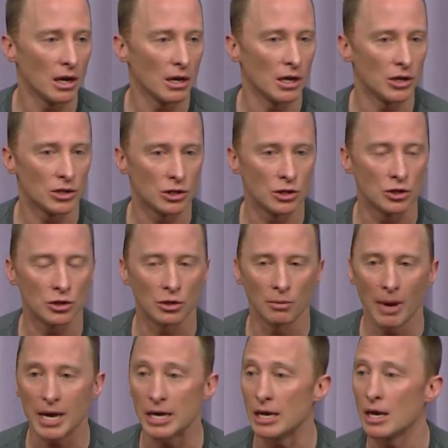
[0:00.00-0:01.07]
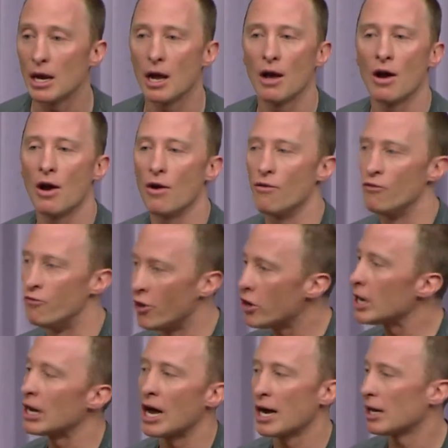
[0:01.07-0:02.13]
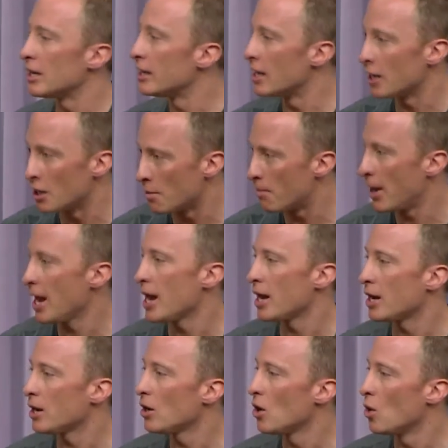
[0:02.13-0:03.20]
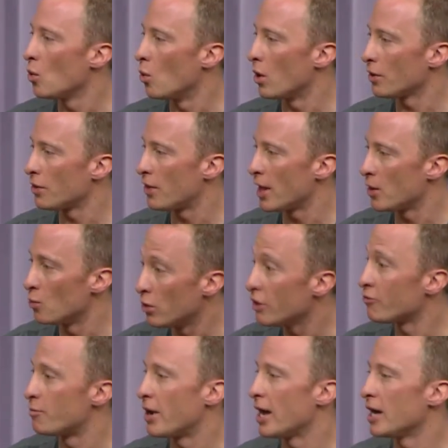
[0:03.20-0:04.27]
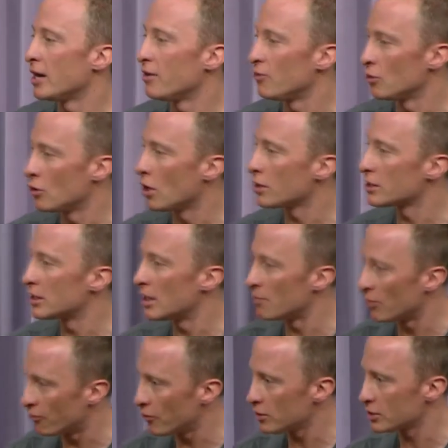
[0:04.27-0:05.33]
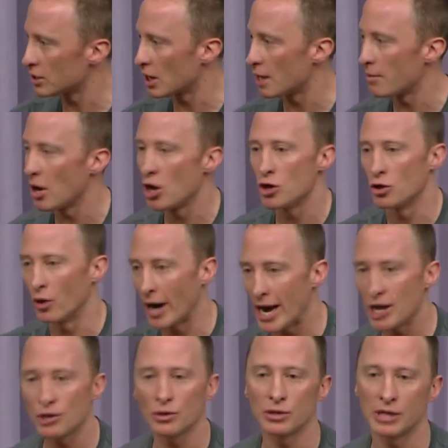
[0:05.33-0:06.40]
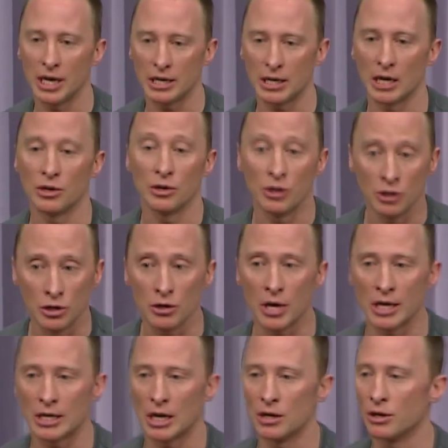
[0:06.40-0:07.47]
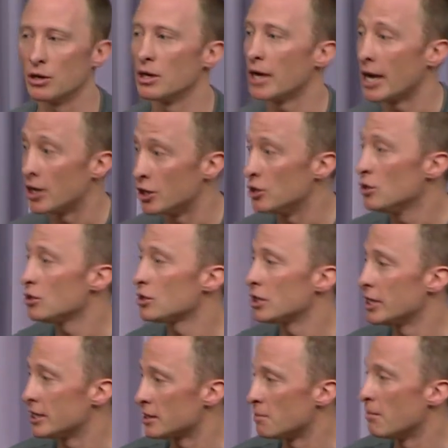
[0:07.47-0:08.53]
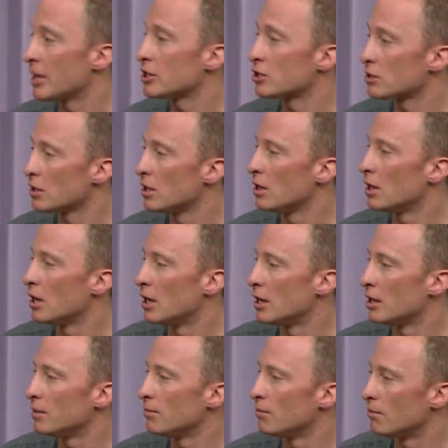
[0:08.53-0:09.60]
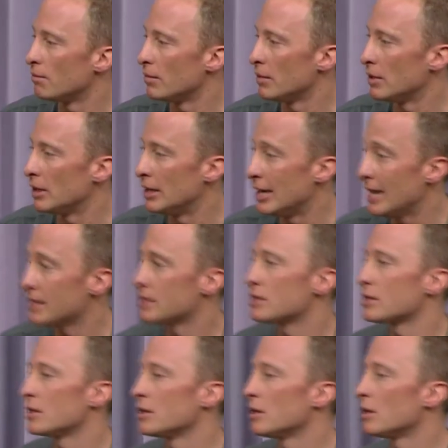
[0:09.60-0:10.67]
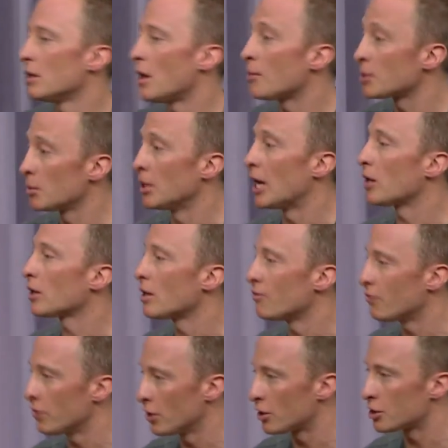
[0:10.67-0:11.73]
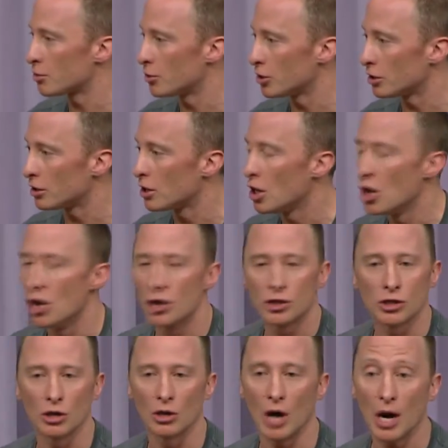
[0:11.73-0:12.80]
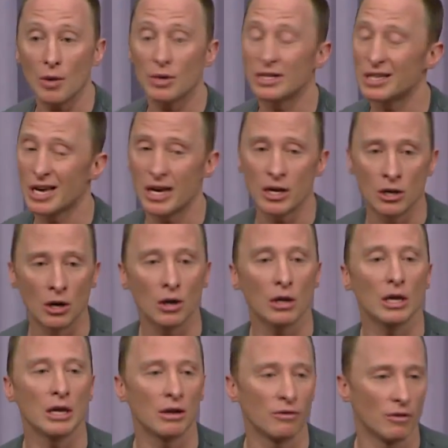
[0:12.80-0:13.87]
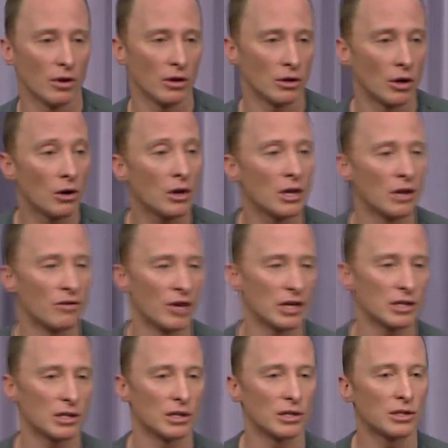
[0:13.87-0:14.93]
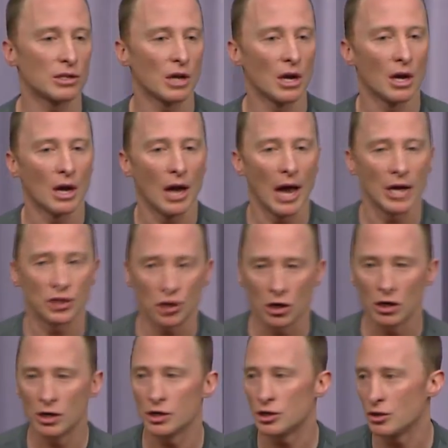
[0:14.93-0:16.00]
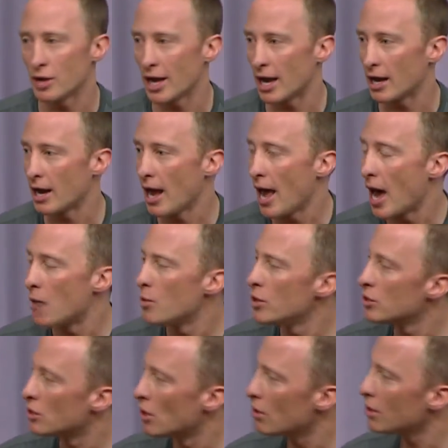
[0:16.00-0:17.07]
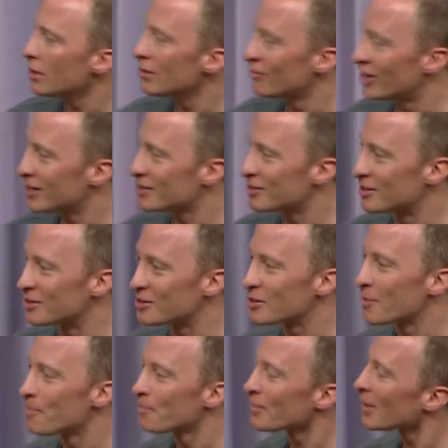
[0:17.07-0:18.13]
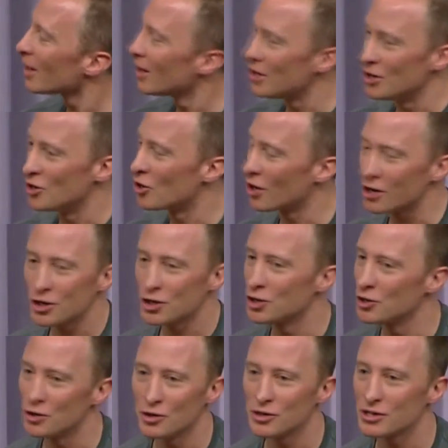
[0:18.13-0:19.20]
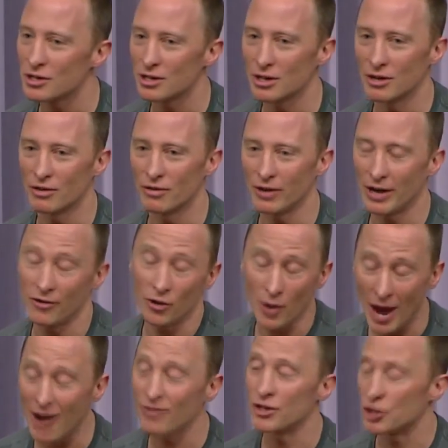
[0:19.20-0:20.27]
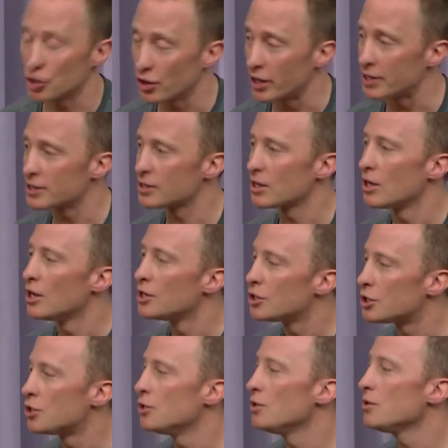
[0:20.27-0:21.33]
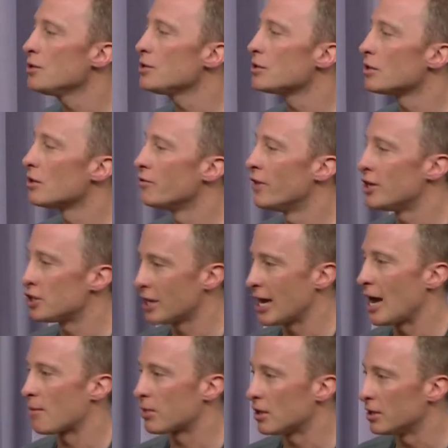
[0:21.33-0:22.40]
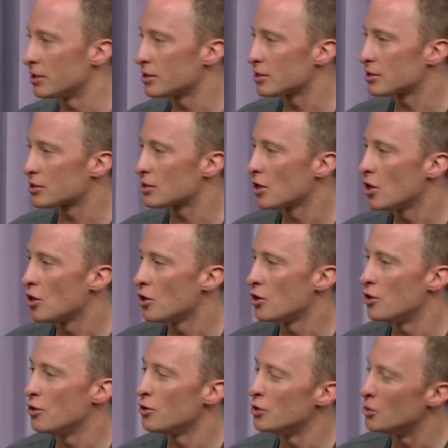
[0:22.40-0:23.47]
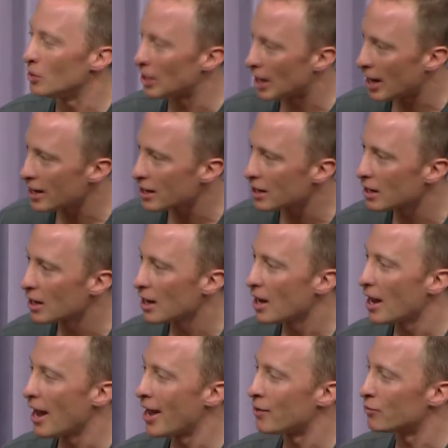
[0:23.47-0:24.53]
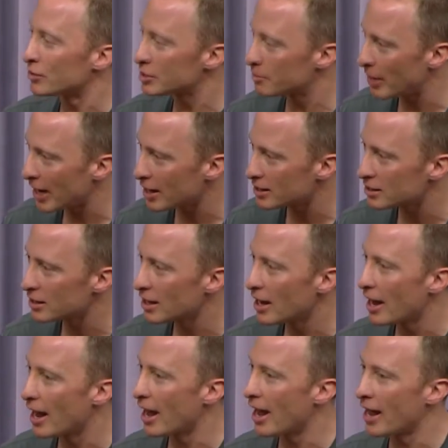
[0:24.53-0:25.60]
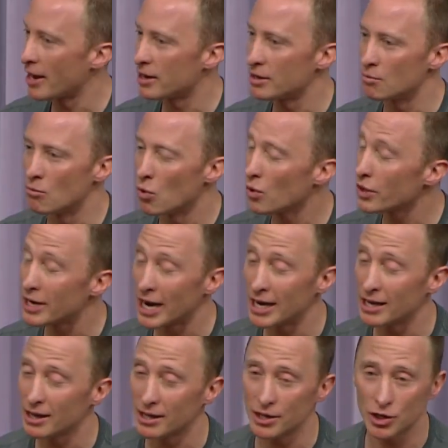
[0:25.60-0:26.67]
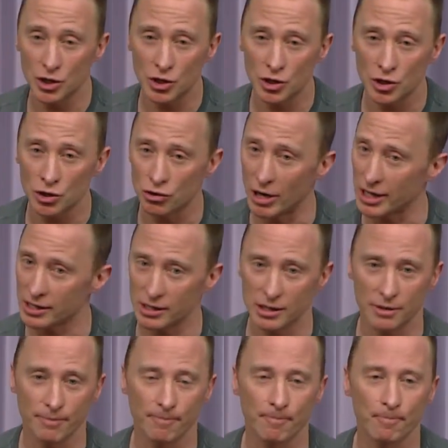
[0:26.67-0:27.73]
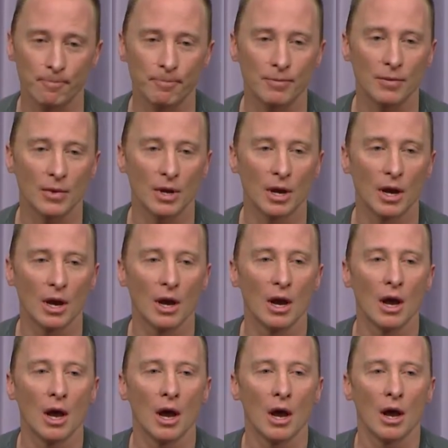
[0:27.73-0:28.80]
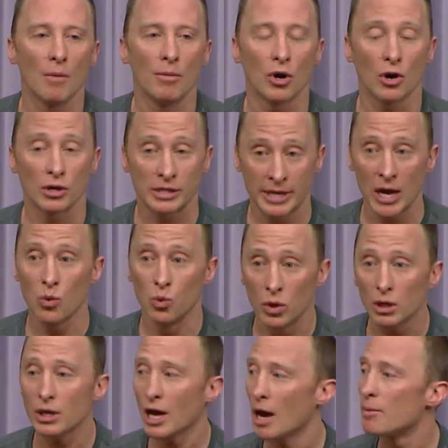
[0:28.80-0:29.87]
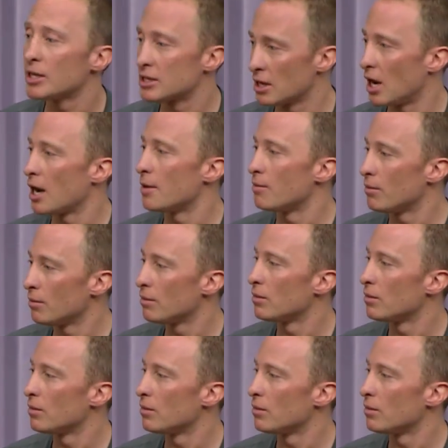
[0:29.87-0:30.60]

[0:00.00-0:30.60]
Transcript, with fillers: institutional money, very likely they're going to pay what they would have paid if you'd gone to them the first time. Your angels get diluted, you get diluted, and it usually is a much less optimal outcome for the entrepreneur. So I would say go to the investors as early as you can. And when you go to the investors, you've got to choose, if you have the choice, choose venture capitalists who you like and respect and more than anything, trust. Because there will come a time,